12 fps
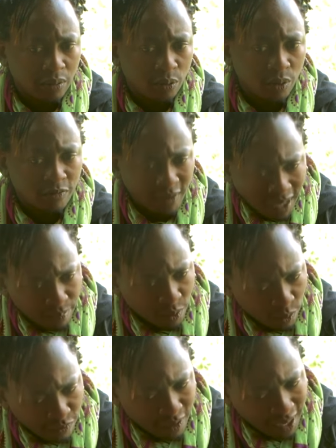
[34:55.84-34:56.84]
We've
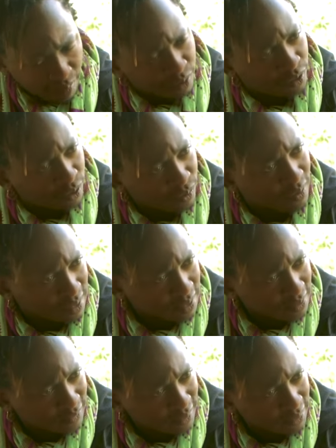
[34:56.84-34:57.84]
come through this,
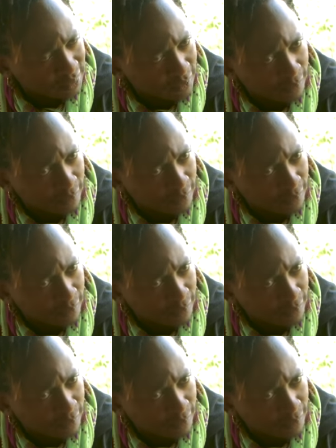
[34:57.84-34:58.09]
right?